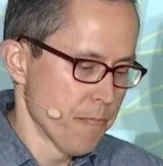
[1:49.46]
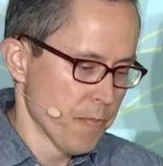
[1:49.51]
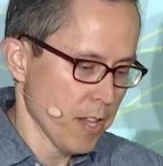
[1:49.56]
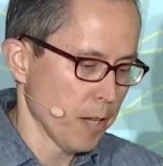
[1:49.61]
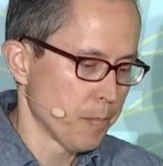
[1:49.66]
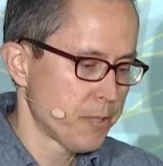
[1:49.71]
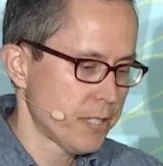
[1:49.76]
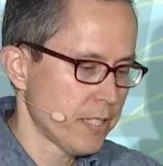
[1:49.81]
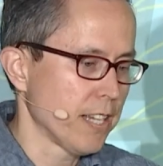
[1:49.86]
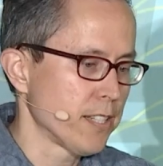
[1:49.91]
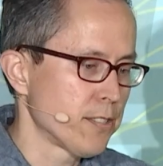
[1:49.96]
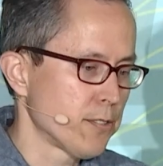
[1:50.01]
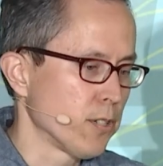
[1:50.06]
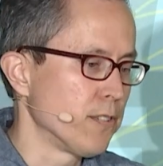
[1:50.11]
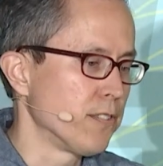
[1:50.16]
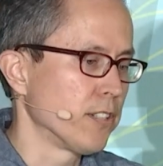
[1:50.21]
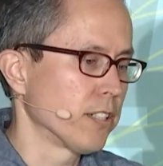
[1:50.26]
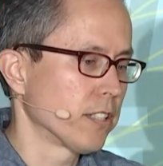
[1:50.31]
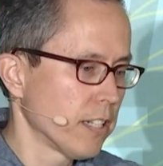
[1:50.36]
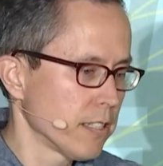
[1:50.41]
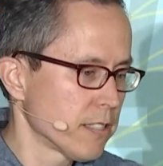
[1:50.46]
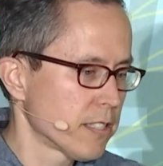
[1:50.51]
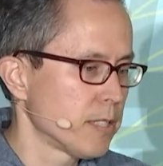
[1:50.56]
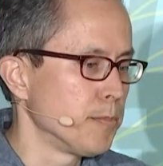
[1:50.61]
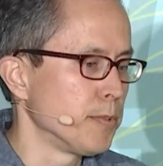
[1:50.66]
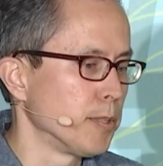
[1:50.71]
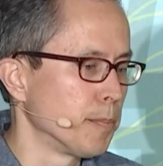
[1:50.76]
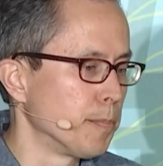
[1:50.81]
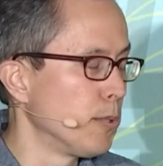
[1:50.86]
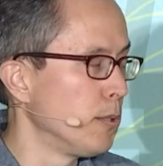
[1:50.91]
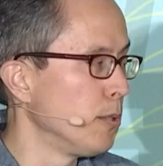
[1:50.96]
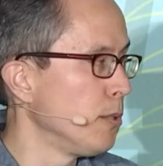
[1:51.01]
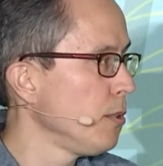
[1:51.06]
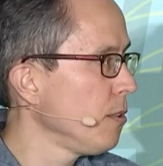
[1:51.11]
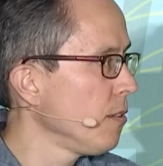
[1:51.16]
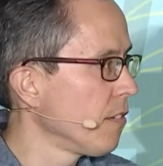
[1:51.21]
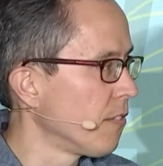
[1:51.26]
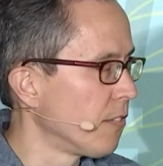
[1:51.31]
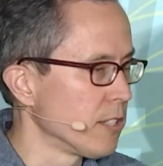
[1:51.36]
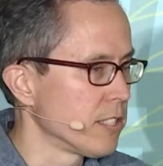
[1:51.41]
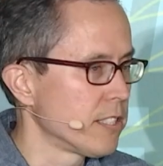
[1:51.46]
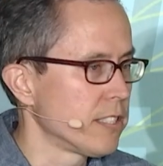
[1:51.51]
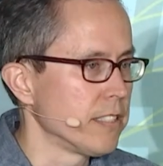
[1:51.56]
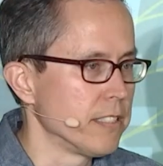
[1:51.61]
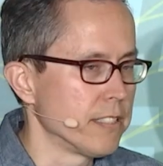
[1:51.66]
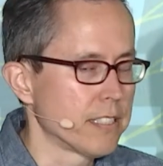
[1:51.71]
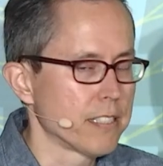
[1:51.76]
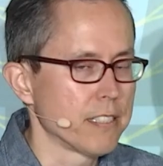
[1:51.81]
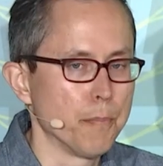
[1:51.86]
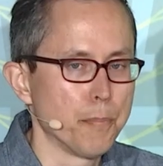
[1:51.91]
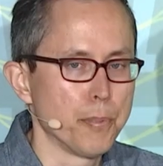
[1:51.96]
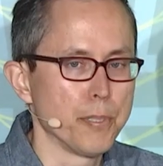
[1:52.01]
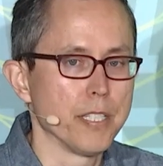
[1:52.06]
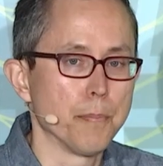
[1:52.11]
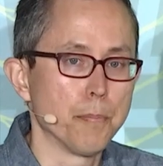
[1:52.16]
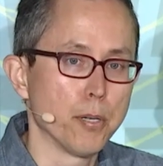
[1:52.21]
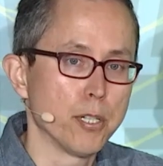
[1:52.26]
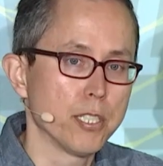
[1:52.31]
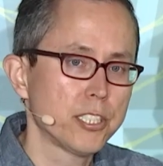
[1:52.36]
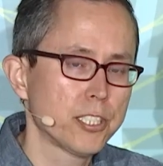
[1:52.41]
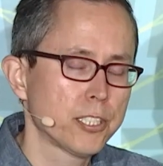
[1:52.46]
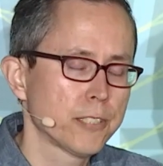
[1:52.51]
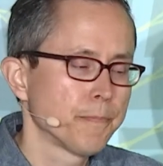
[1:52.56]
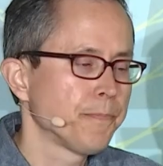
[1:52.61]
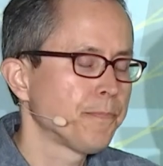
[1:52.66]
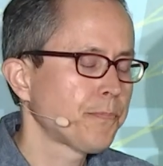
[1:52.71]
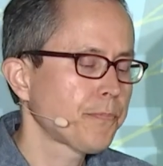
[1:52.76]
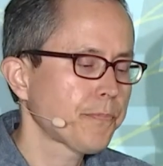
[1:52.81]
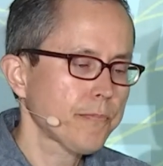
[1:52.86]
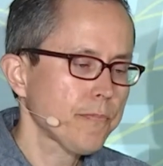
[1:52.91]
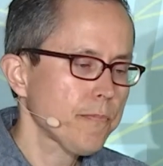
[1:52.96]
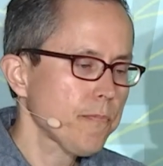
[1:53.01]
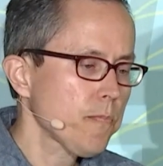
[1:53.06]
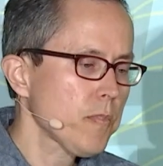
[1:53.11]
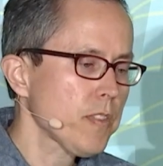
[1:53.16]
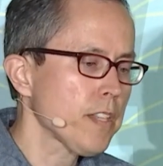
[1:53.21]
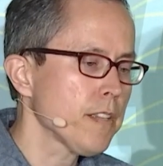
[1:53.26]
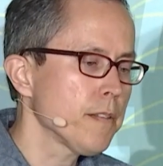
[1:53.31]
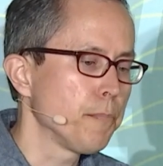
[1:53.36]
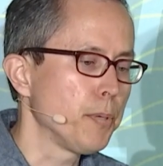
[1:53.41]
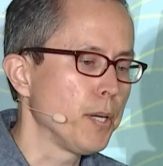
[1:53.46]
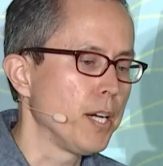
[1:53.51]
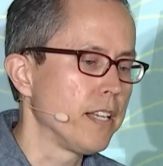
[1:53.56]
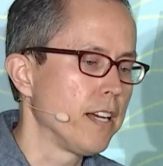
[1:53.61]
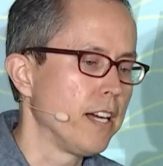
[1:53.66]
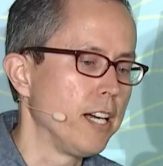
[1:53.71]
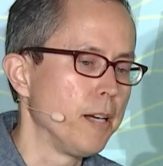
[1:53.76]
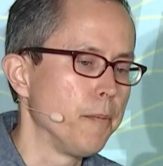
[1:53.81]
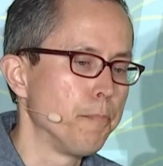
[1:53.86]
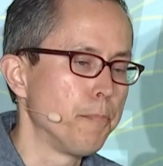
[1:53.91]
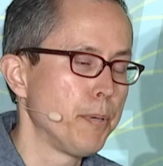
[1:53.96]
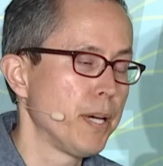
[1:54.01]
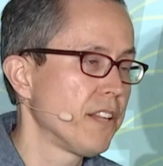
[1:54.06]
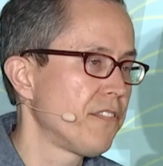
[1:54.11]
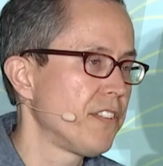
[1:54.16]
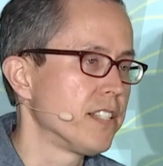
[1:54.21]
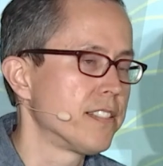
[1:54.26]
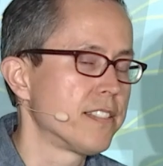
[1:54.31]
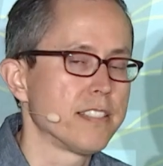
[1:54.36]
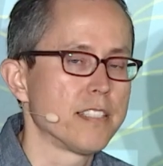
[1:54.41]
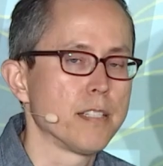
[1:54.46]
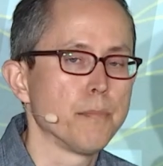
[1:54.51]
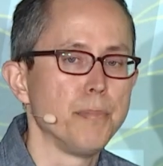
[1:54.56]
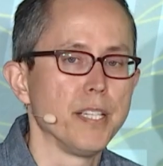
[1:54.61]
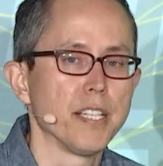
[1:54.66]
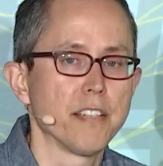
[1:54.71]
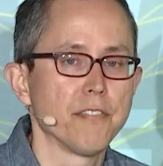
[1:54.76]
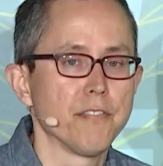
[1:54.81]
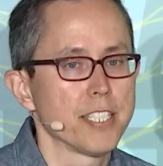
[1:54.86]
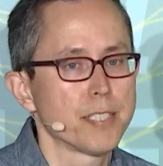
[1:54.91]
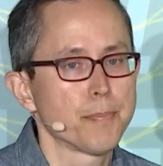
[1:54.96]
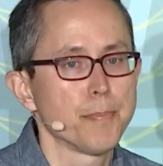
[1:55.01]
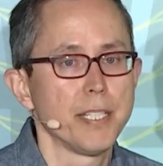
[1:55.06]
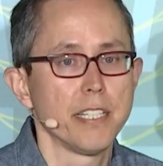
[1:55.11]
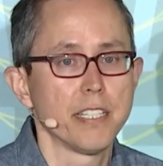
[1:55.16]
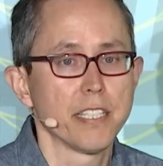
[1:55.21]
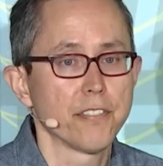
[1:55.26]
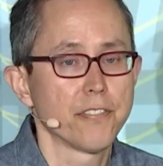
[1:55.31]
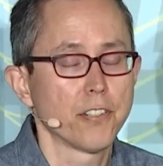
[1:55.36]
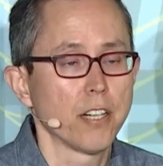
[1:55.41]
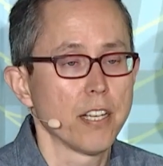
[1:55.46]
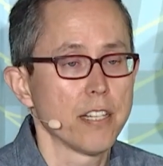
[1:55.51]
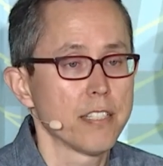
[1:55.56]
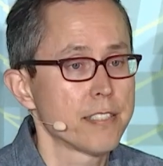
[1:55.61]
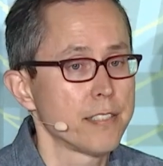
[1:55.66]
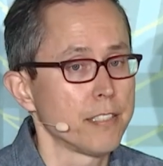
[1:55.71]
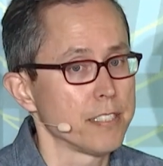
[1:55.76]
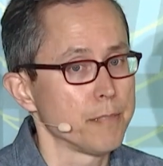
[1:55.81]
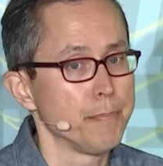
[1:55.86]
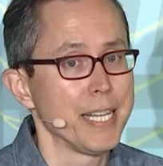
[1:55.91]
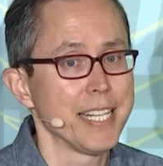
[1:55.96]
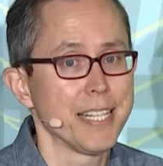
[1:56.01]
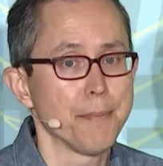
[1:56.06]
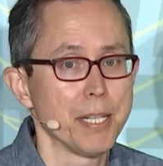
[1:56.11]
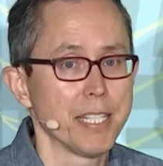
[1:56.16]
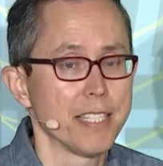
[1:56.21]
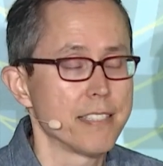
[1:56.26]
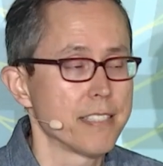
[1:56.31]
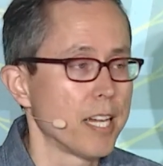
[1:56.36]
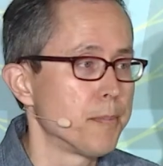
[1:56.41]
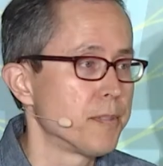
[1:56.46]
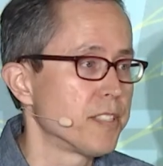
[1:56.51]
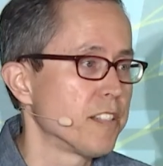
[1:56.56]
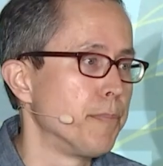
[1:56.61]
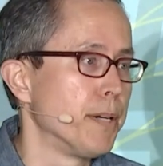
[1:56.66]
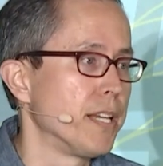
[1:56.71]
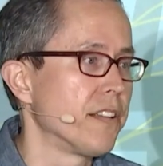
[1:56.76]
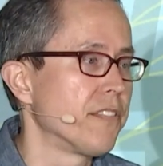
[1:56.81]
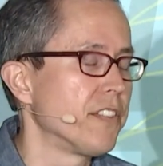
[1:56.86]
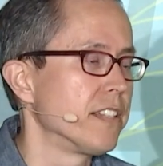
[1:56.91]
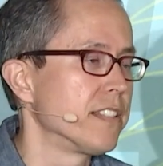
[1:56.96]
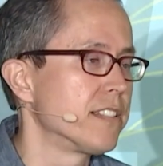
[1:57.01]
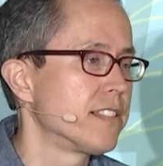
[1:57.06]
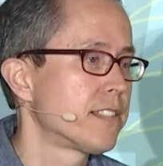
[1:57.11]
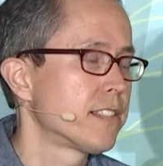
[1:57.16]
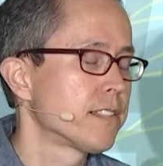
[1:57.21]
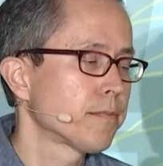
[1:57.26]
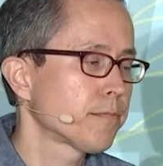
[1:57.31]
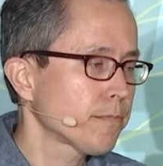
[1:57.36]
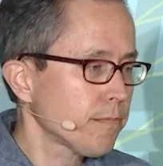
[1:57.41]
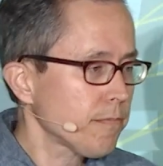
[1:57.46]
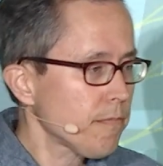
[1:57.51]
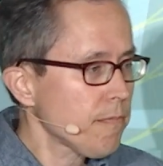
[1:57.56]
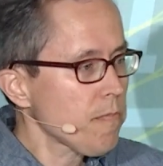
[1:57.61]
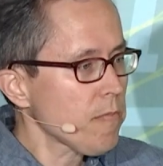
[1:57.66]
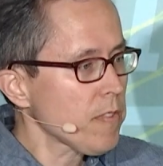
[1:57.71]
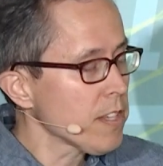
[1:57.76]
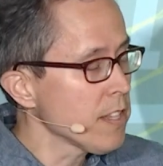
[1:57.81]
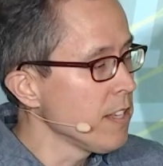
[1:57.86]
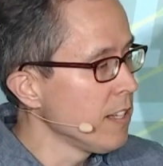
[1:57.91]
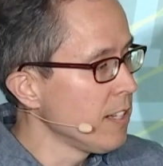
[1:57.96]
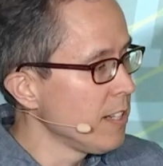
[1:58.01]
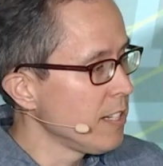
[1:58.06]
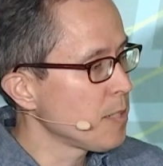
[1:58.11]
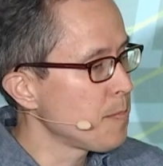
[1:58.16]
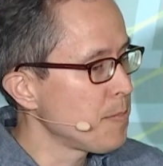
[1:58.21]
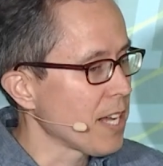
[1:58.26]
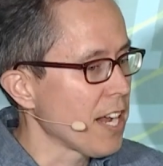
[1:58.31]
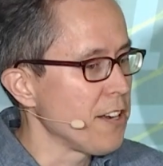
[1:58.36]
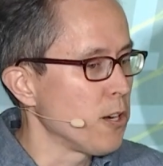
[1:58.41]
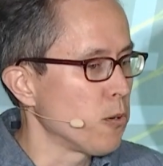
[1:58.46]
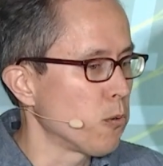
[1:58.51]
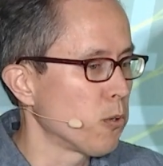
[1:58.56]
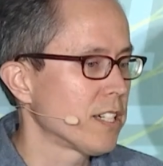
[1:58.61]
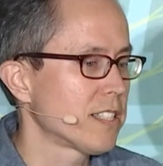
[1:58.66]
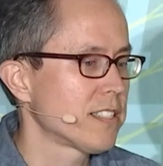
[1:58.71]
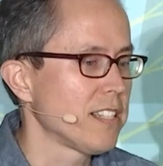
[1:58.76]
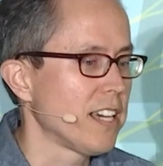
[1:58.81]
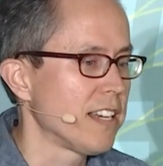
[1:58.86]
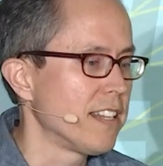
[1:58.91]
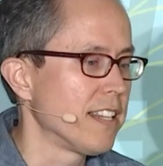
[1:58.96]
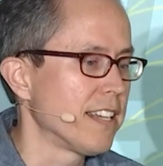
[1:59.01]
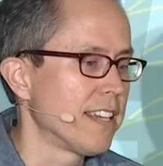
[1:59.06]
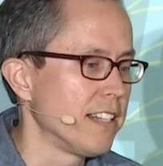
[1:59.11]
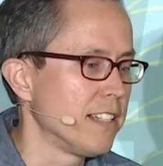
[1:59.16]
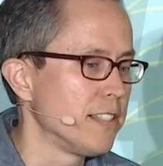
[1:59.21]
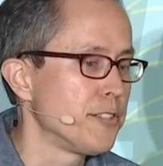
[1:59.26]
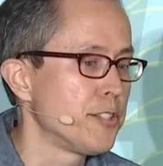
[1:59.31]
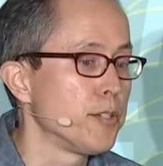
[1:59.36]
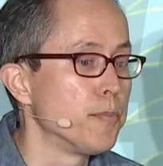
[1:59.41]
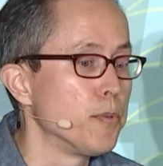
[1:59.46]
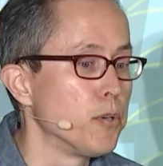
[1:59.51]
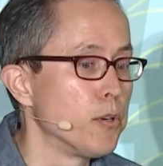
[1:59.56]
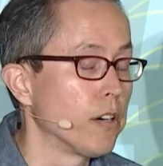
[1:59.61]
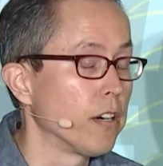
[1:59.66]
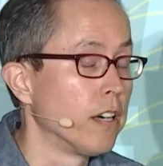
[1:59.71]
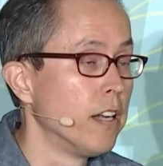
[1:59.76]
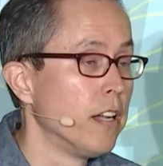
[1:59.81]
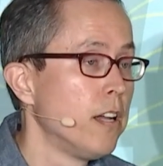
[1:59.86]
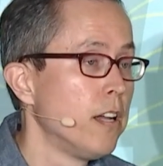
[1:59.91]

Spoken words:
obsess over customer pull versus company push. But benefits is a big investment area for us. There's many, many types of benefits. Something I know we're excited to get into more.